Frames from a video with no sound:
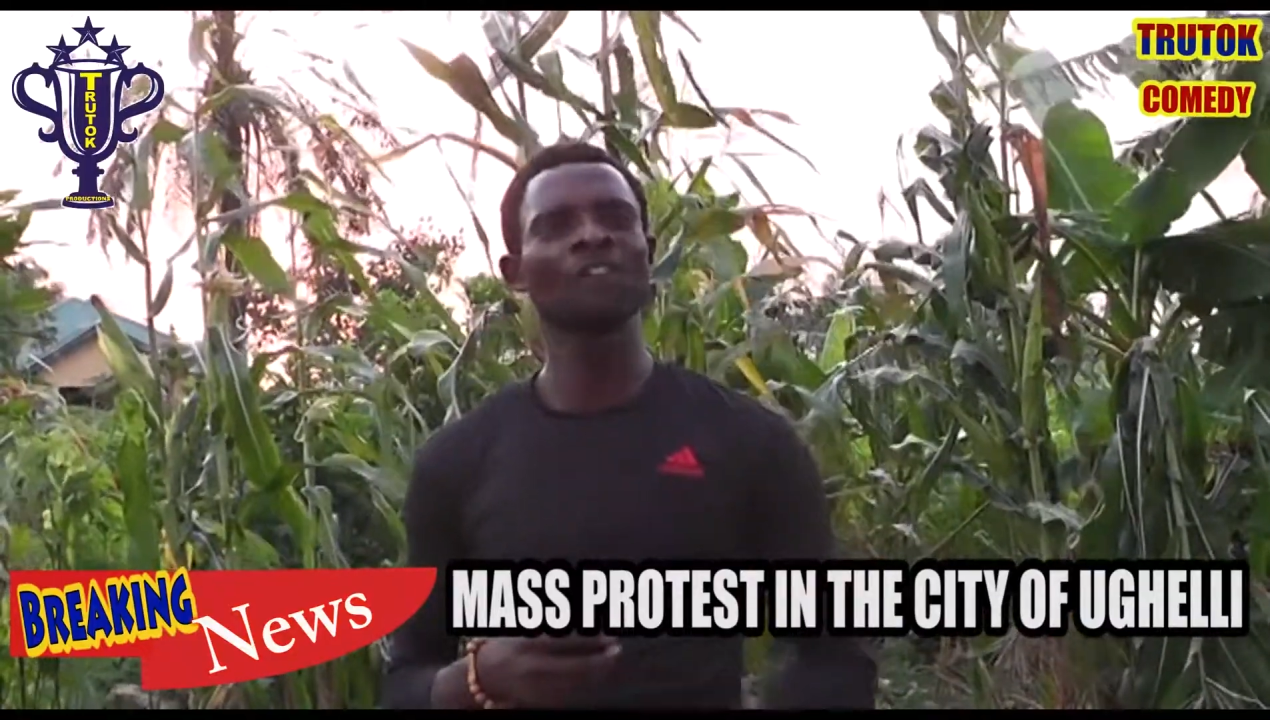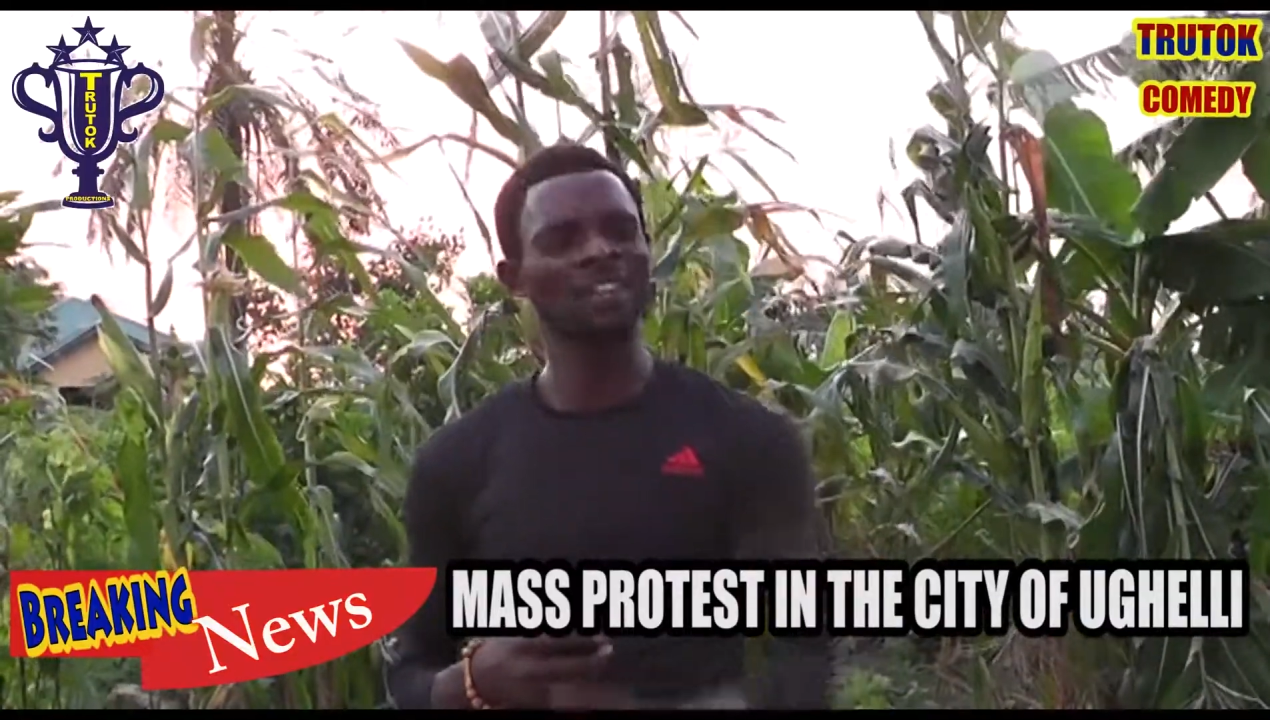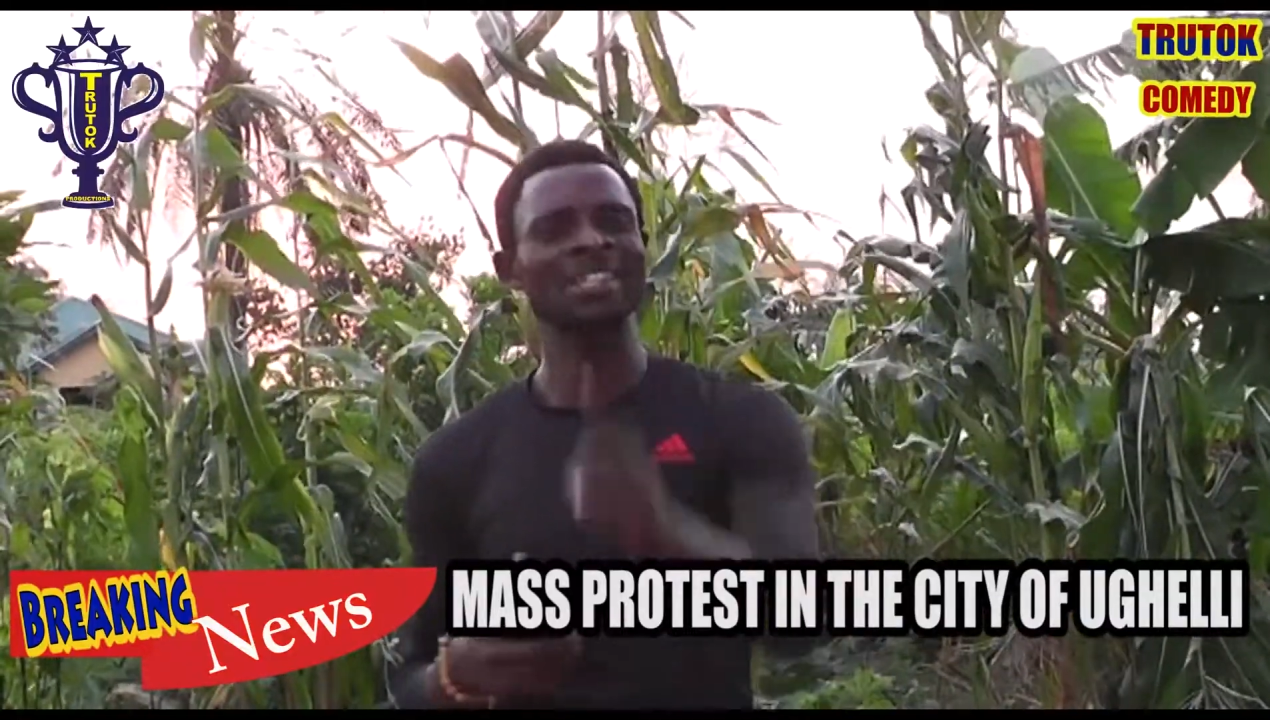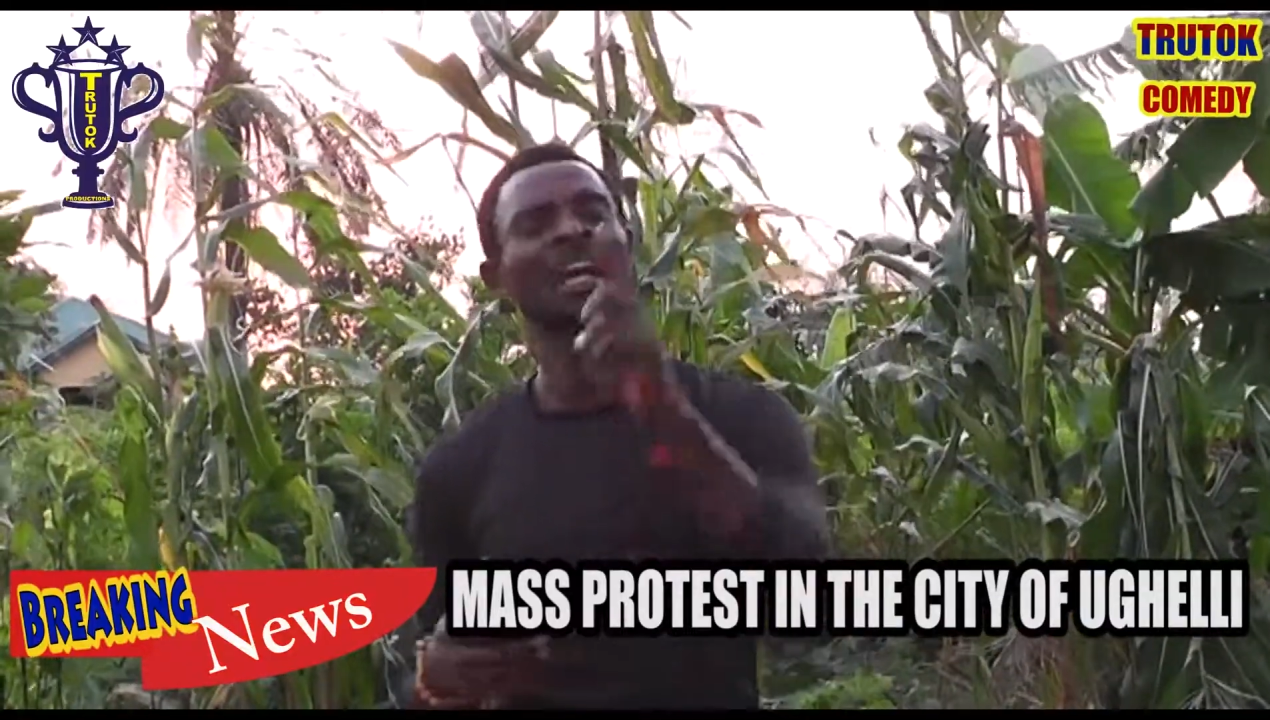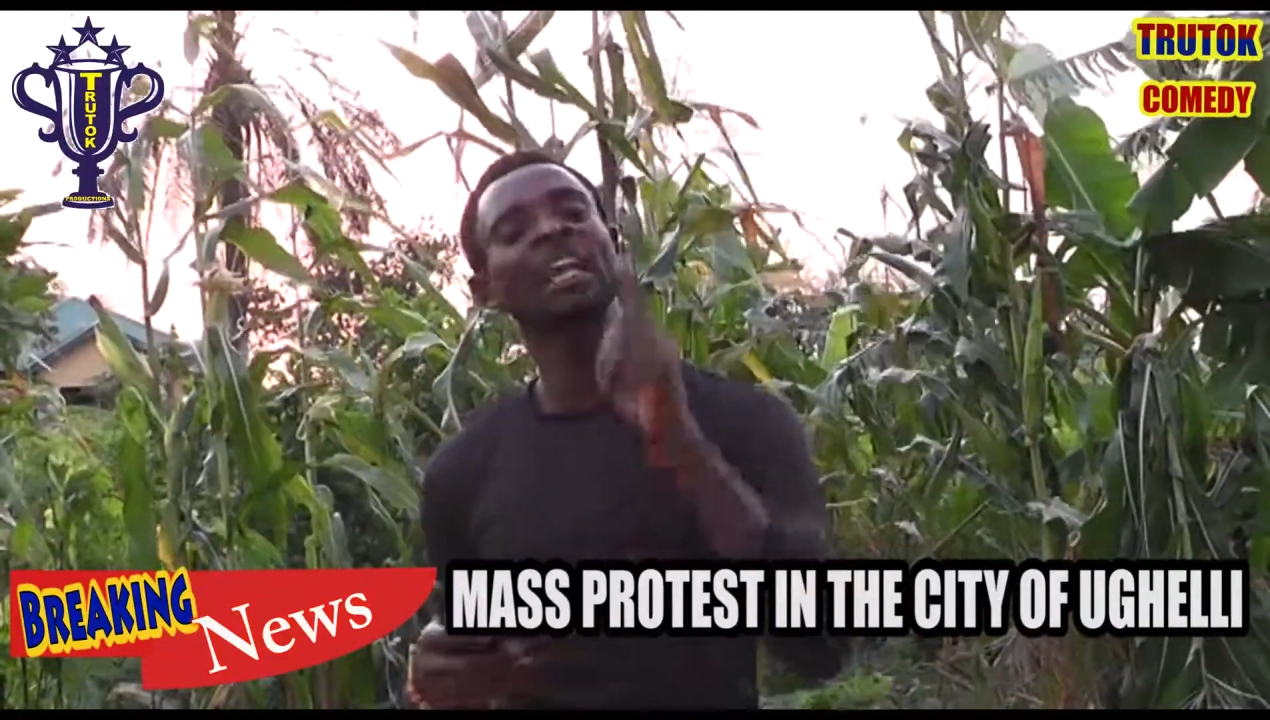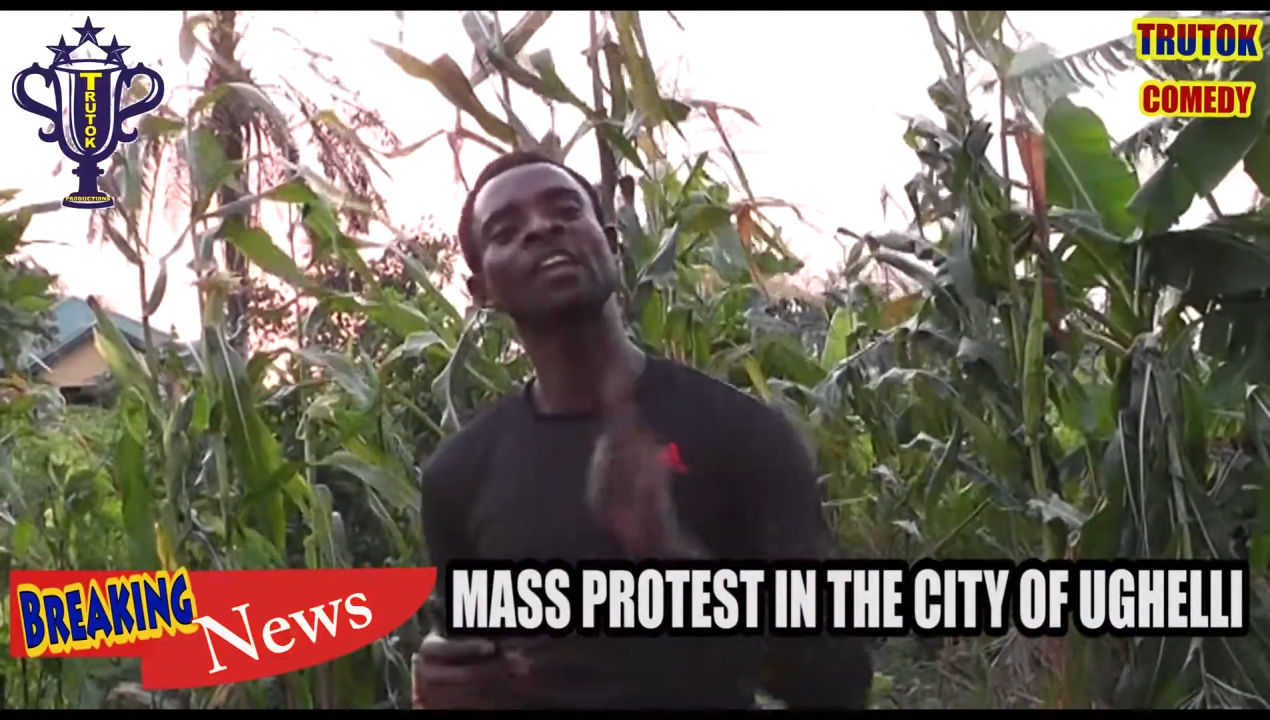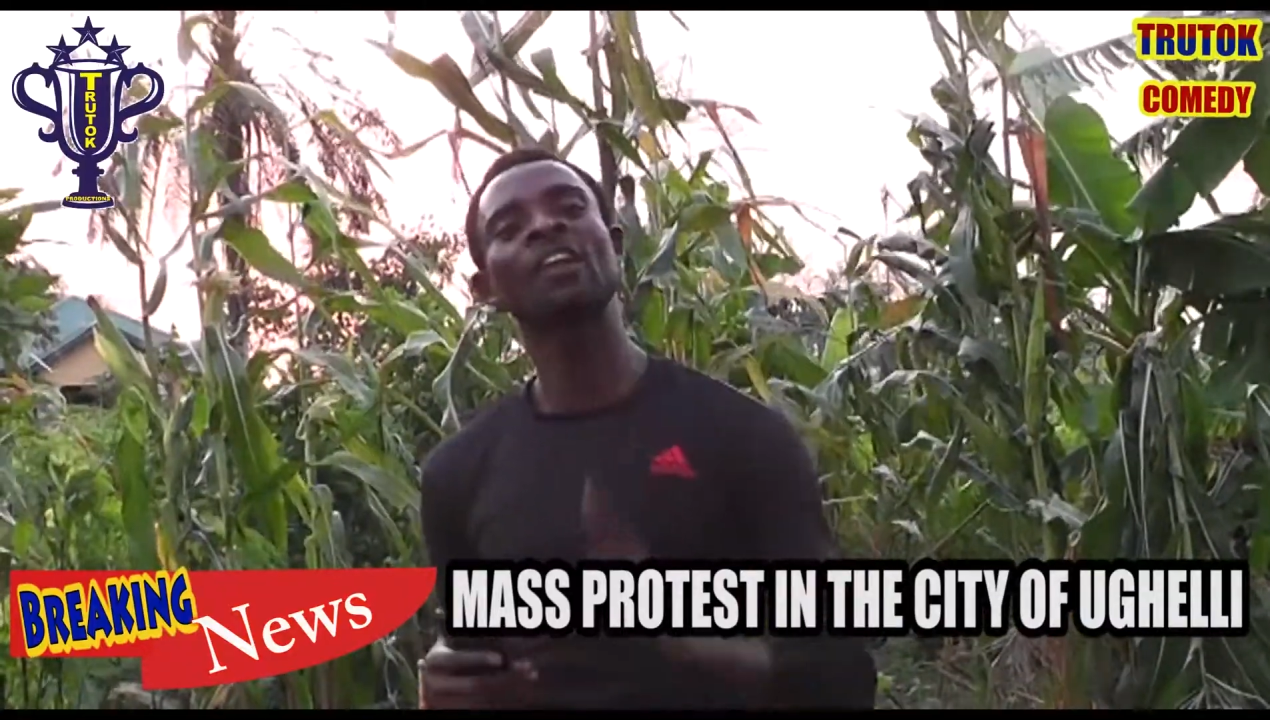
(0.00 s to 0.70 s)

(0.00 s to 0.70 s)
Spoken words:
first-hand